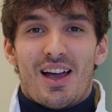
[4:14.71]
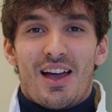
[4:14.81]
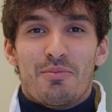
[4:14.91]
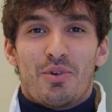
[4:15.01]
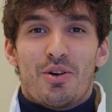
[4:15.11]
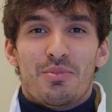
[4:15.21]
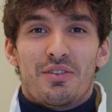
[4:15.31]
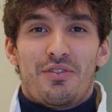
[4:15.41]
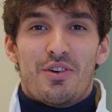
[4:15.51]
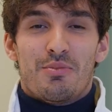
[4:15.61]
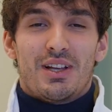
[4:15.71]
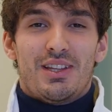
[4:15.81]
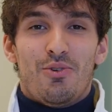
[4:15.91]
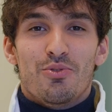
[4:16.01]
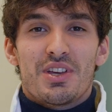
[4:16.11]
I'm coming from
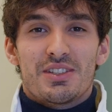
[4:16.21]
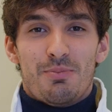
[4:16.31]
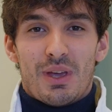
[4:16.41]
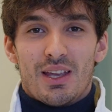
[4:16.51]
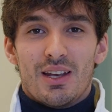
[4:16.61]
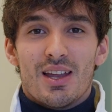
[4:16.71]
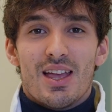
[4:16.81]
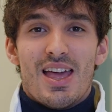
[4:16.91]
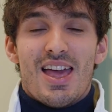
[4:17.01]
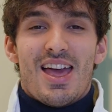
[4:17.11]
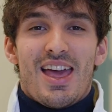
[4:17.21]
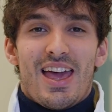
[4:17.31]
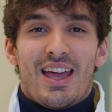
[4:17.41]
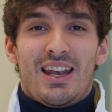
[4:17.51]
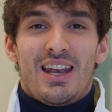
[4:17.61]
Catalonia, Spain,
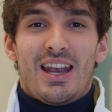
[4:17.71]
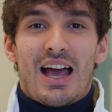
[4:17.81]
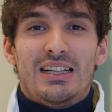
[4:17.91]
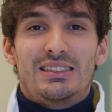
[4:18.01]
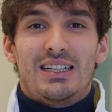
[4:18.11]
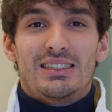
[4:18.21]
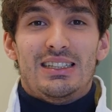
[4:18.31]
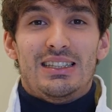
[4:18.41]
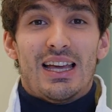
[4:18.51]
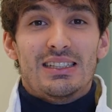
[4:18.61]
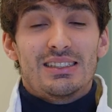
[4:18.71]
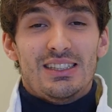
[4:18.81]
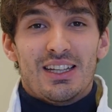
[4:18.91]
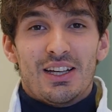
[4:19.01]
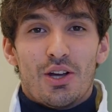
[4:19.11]
and I started
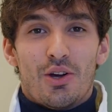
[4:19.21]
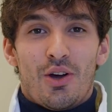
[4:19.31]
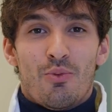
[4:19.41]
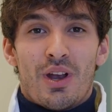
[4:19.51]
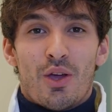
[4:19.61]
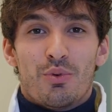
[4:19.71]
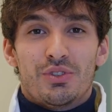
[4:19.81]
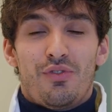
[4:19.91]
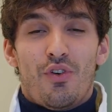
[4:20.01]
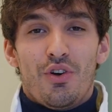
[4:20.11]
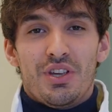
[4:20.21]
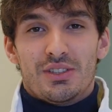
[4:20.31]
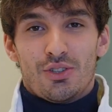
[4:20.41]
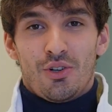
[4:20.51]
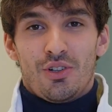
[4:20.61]
dancing when I was 4
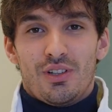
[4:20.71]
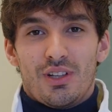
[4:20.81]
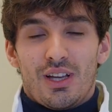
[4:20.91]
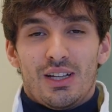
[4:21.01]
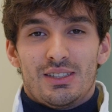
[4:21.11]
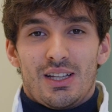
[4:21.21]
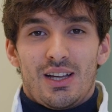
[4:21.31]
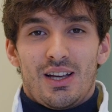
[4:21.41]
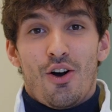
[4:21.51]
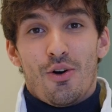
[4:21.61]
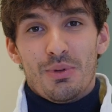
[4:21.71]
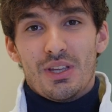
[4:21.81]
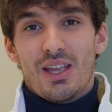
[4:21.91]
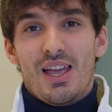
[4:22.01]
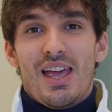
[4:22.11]
years old as a
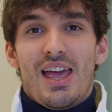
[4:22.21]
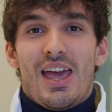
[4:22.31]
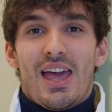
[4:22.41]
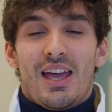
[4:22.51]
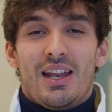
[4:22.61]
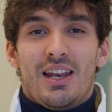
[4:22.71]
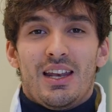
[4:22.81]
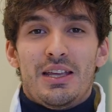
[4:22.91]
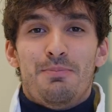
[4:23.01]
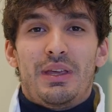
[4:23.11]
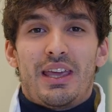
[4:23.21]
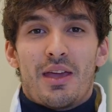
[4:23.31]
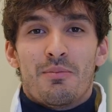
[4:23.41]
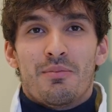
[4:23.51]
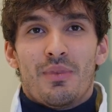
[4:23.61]
hobby, and it
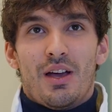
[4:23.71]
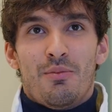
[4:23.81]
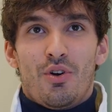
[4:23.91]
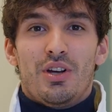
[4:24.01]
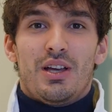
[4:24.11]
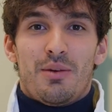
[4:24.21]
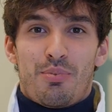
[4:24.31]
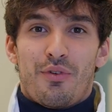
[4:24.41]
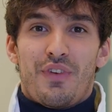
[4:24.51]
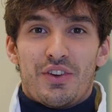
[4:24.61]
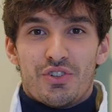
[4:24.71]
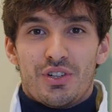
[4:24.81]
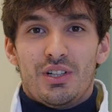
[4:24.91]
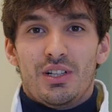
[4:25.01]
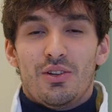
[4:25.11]
became more
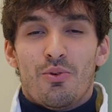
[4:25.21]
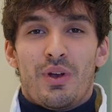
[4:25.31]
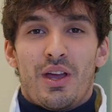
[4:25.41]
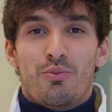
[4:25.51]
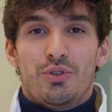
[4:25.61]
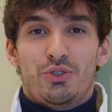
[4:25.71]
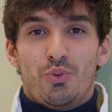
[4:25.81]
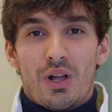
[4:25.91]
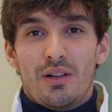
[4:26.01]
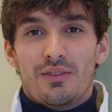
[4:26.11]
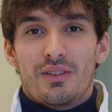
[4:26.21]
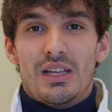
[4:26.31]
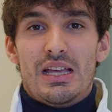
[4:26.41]
professional when I was 12.